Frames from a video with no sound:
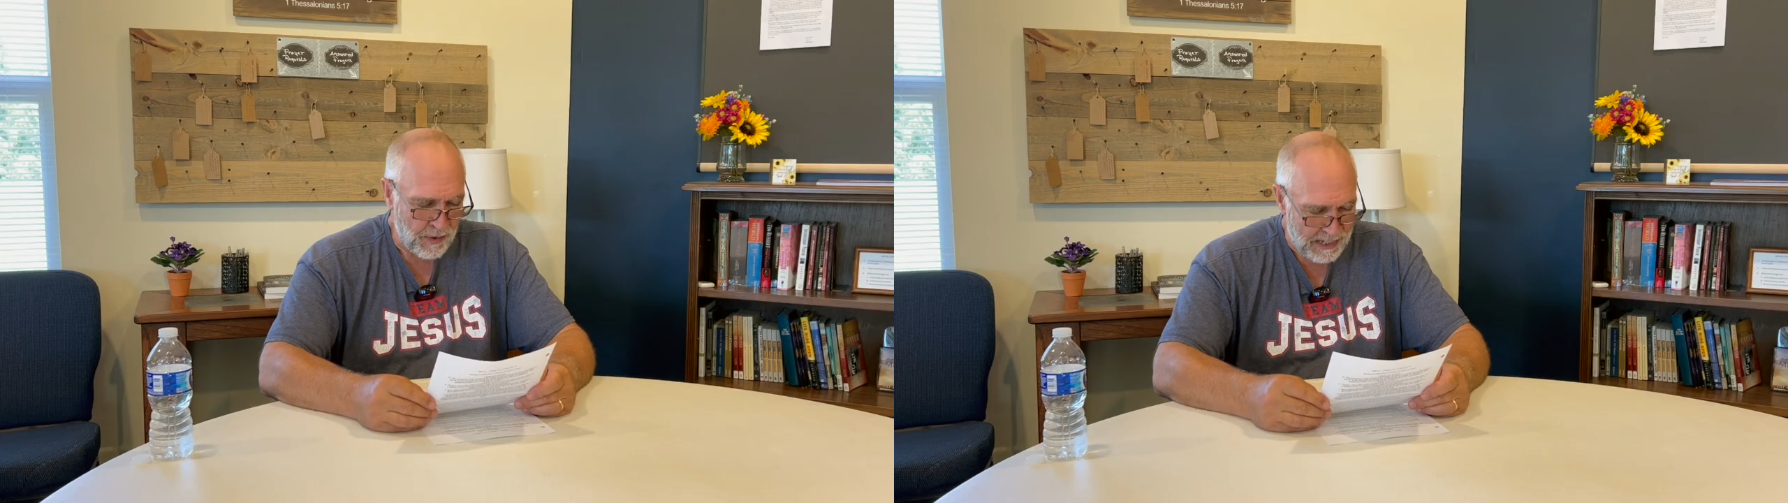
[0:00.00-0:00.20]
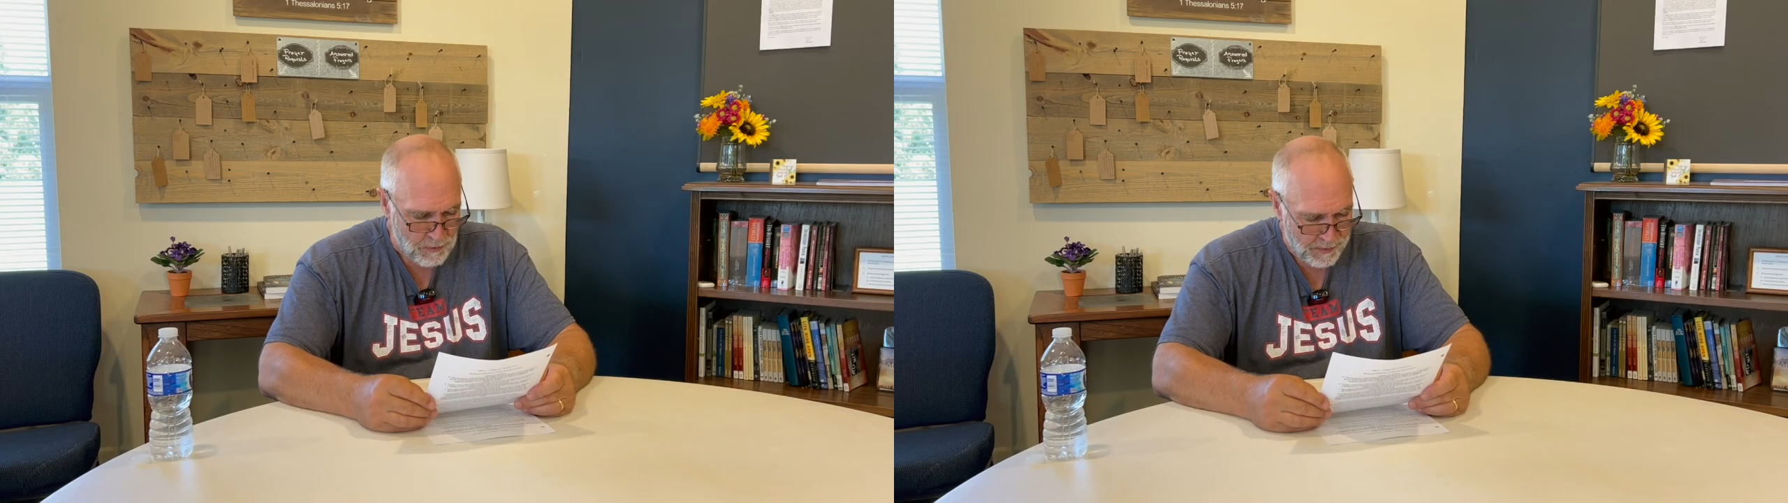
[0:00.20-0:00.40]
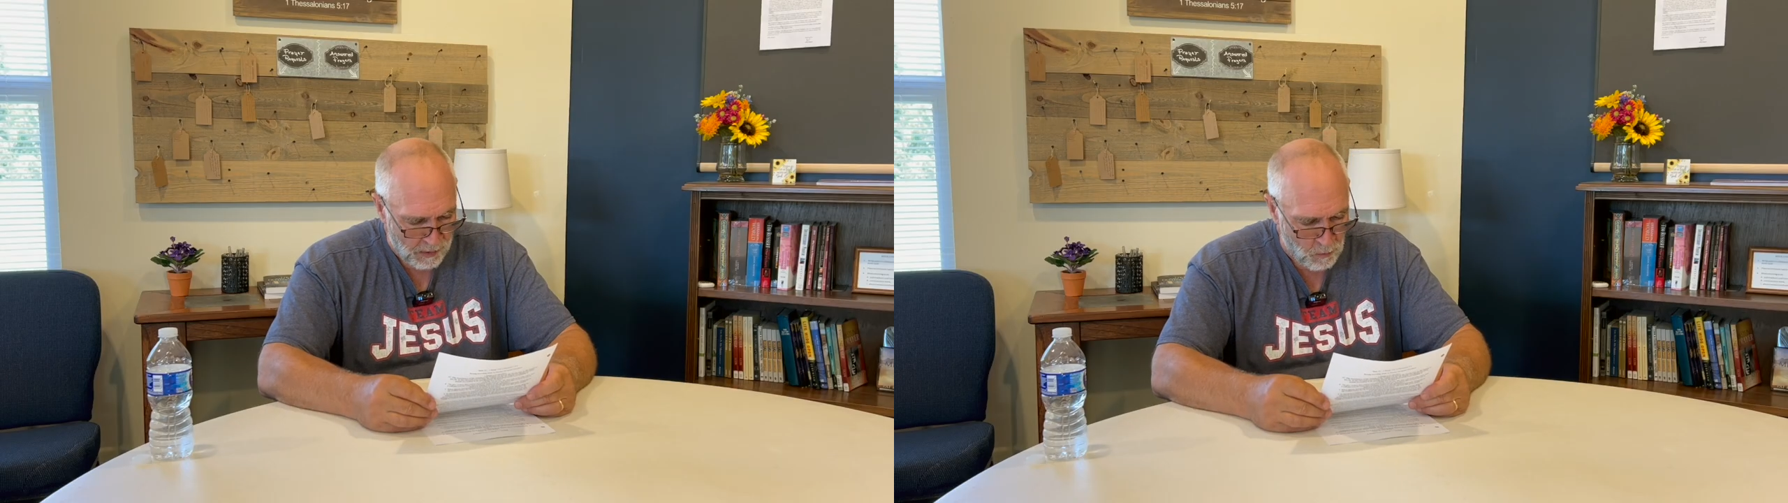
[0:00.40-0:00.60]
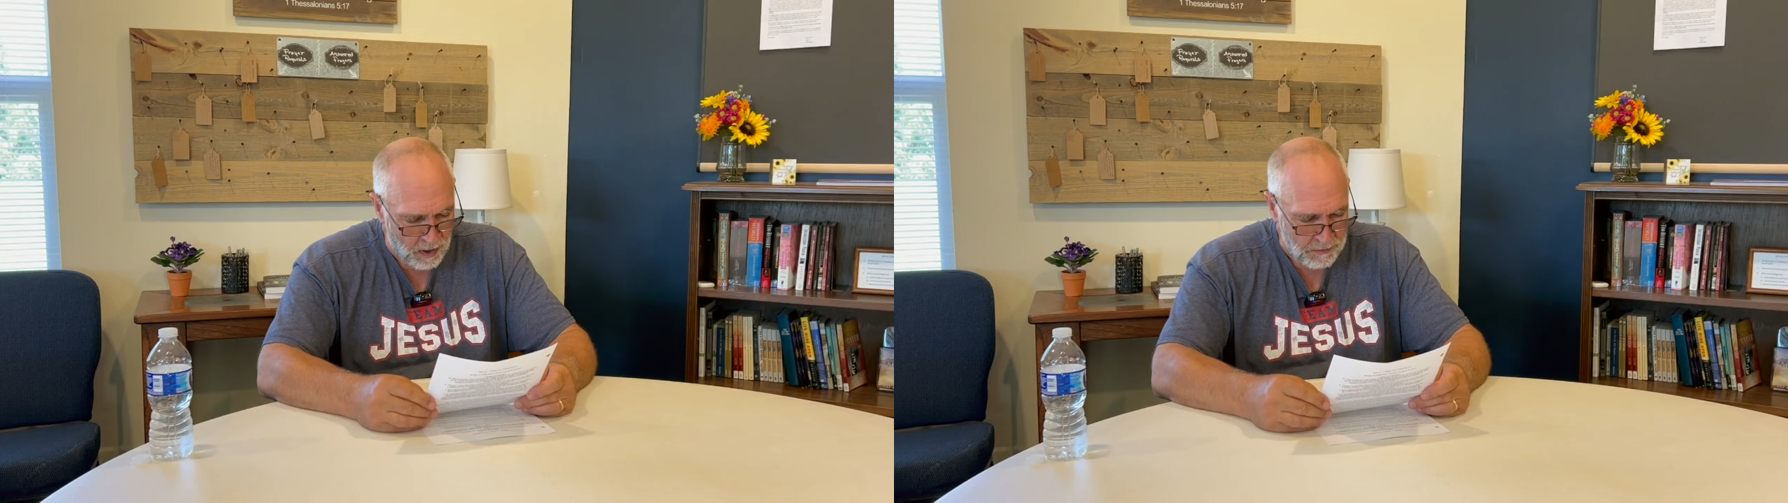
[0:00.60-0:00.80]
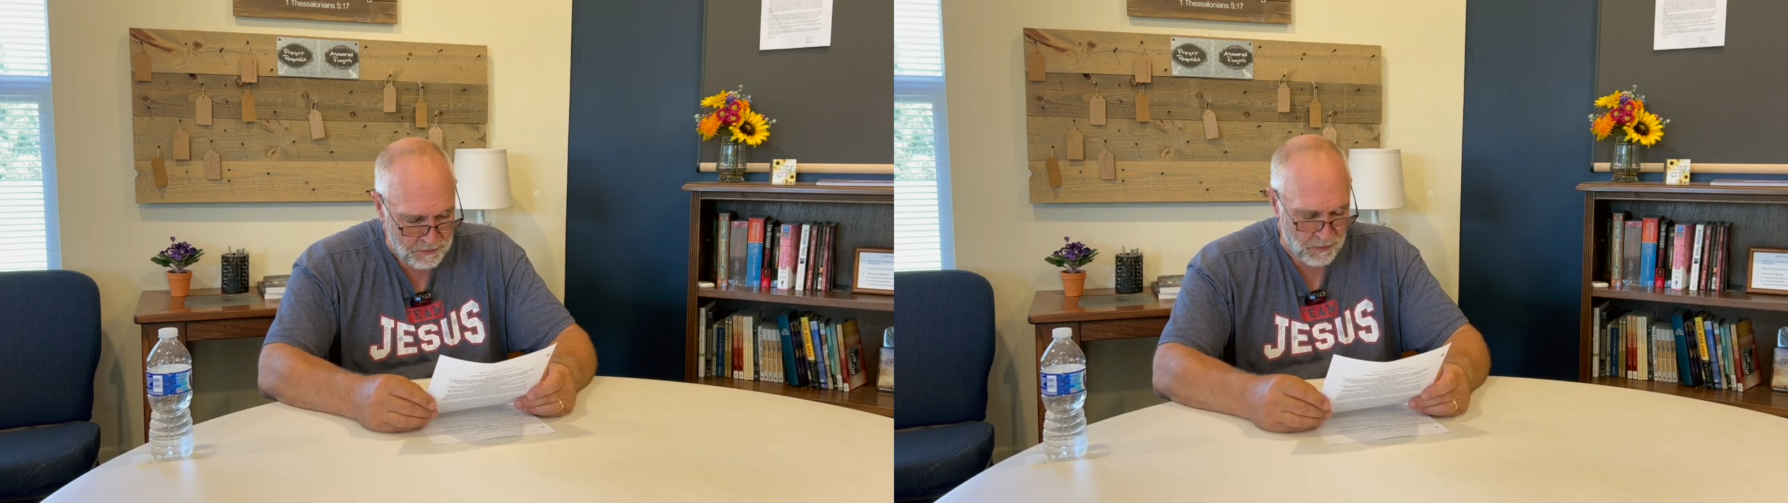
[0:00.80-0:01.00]
it is with our
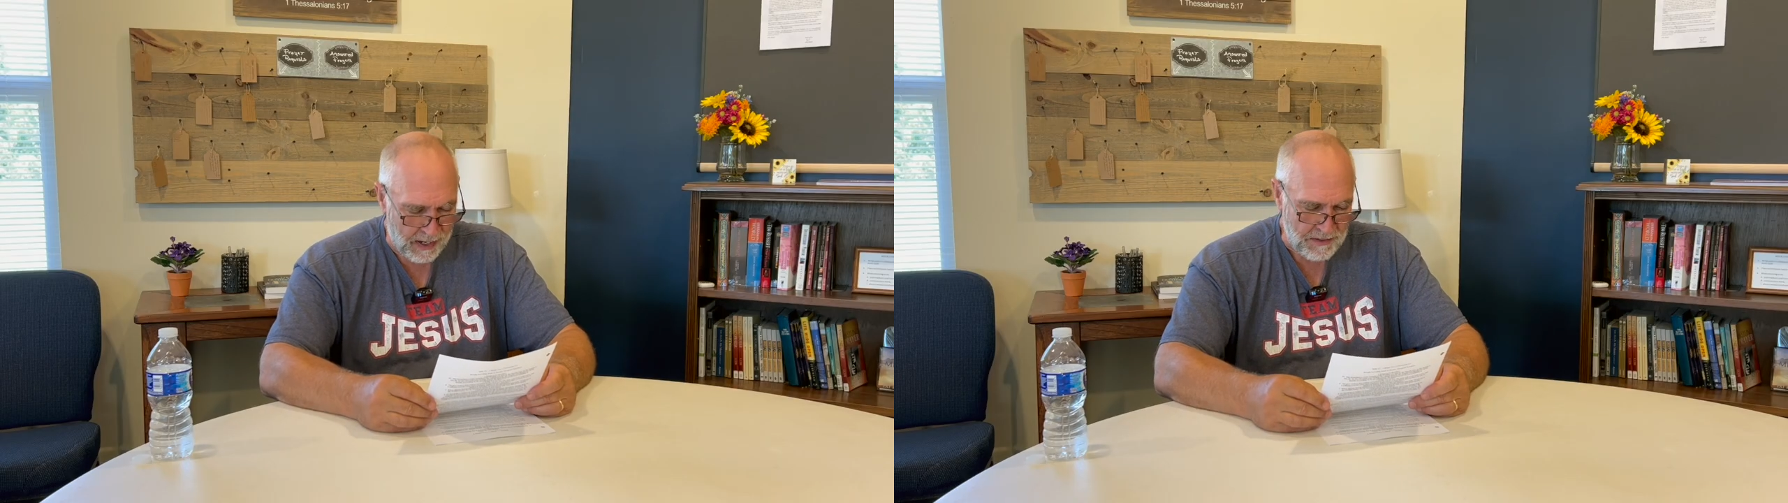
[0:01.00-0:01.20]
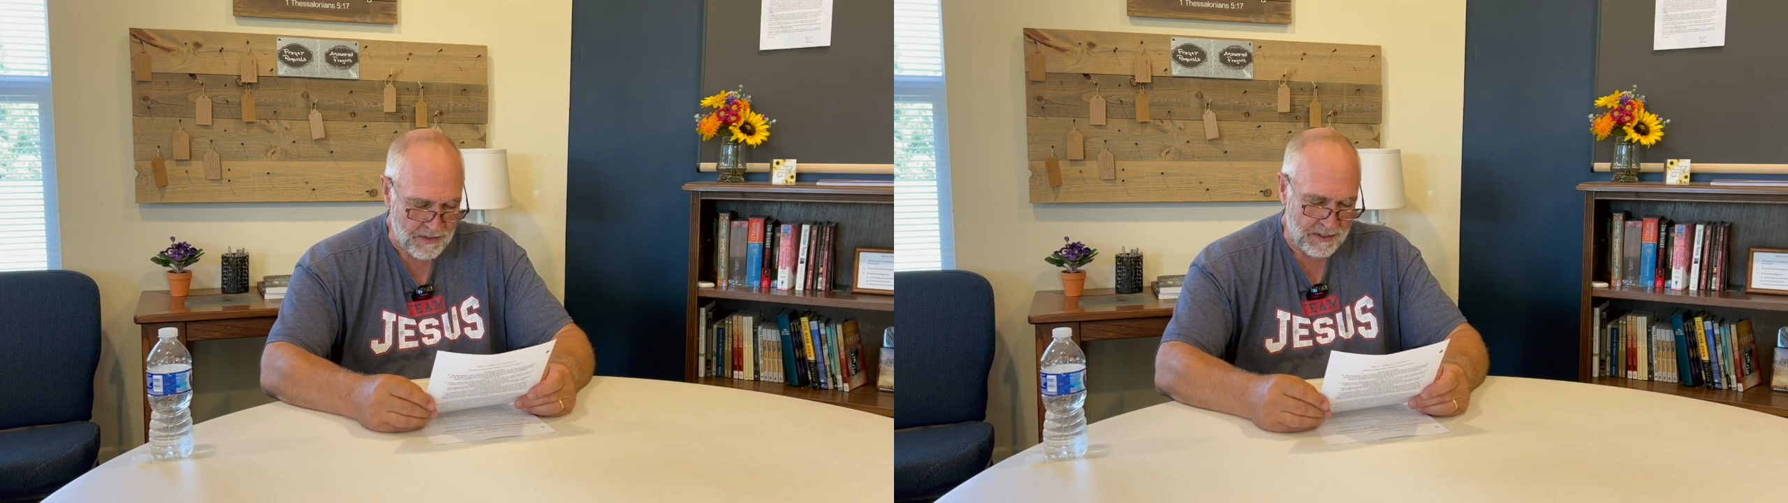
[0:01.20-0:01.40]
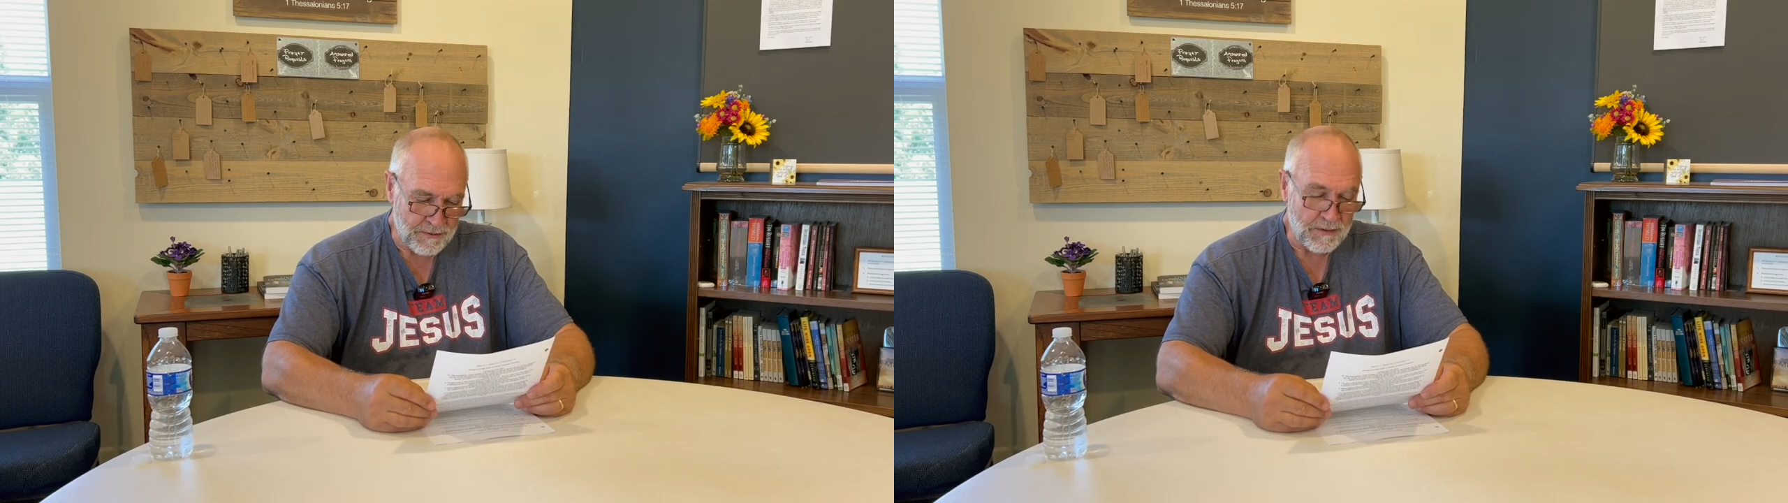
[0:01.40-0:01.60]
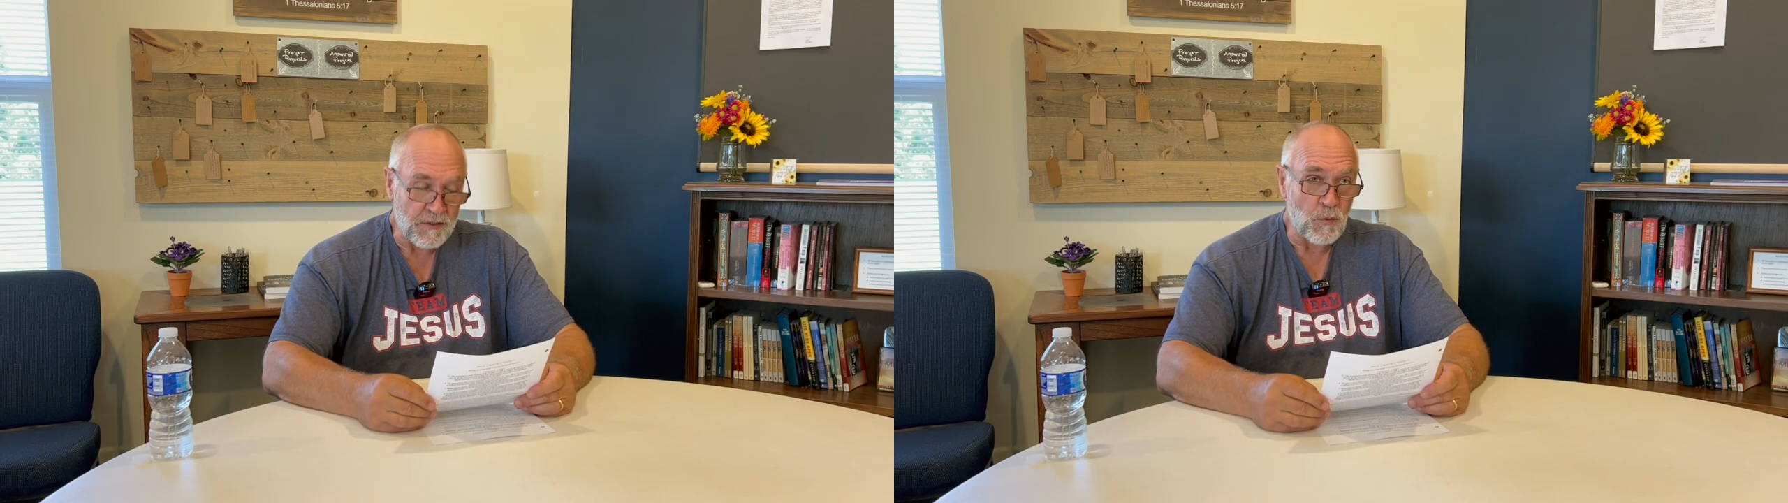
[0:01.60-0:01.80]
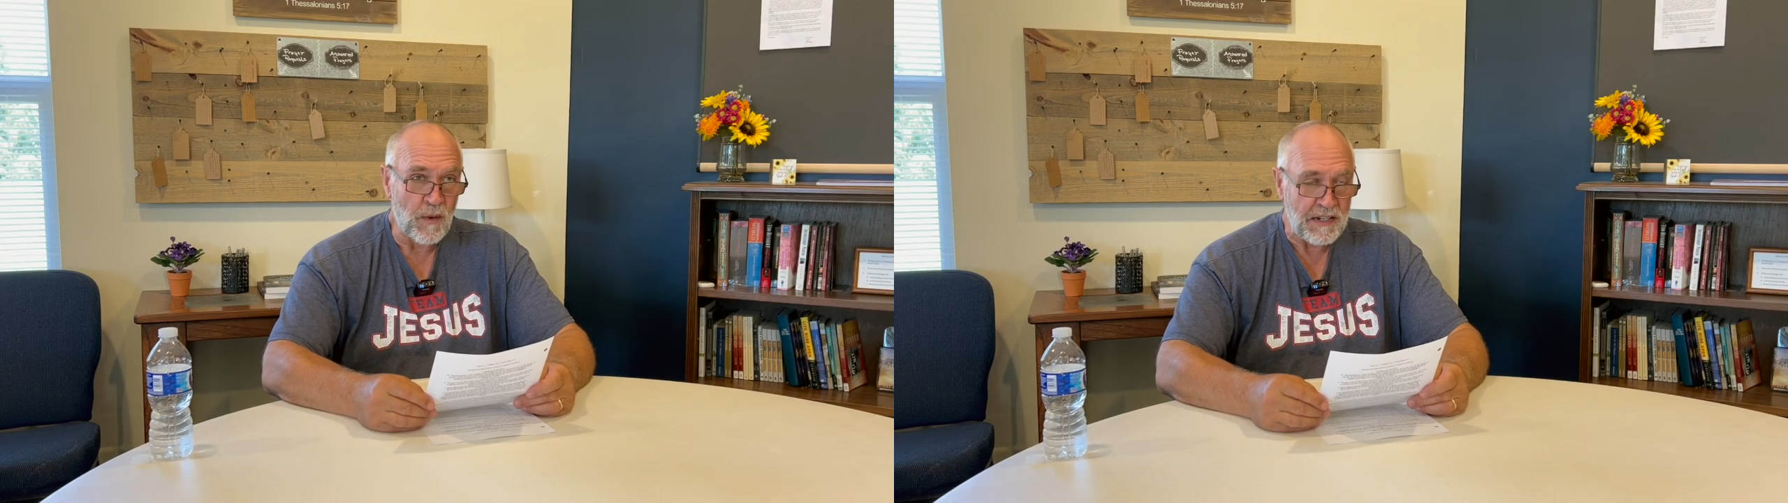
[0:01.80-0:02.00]
walk with Christ.
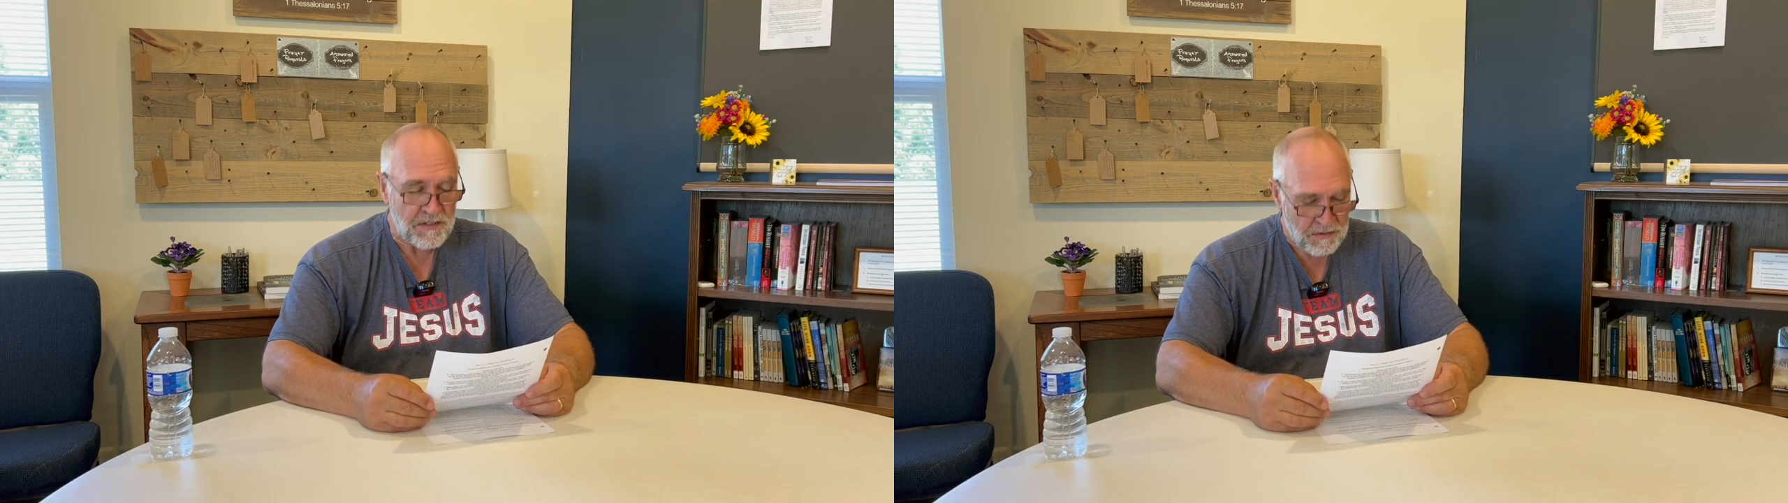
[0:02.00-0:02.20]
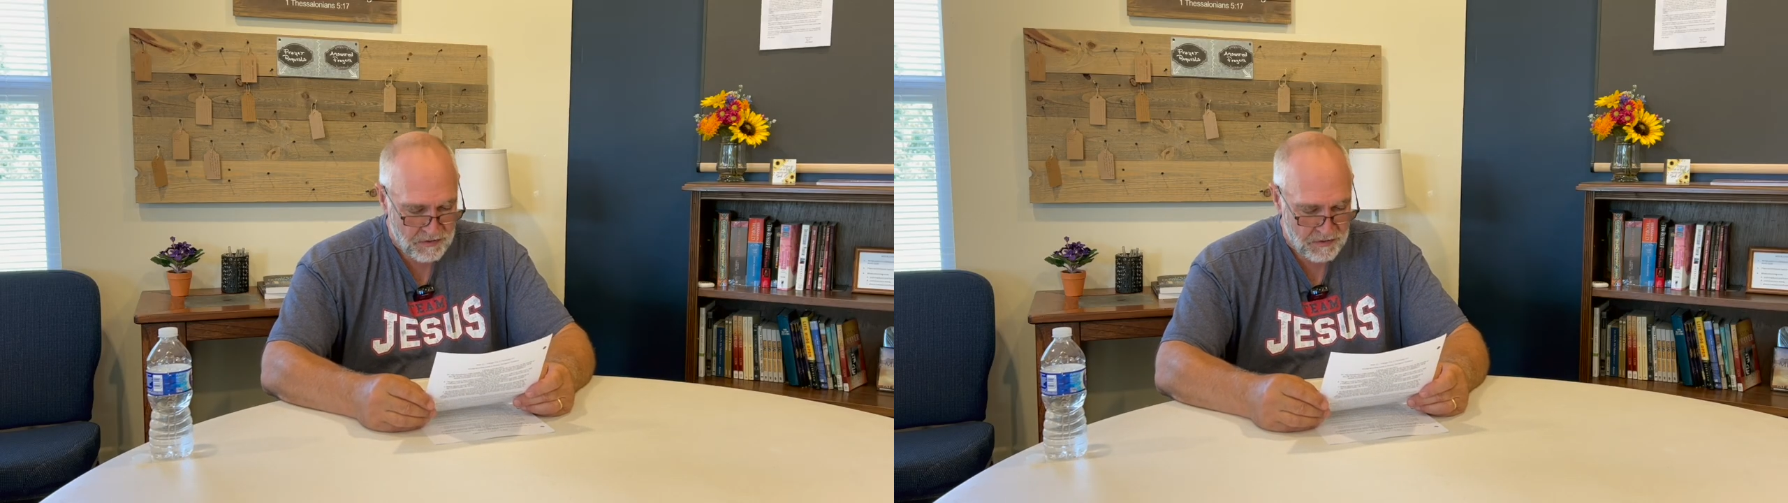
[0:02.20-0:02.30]
The weeds of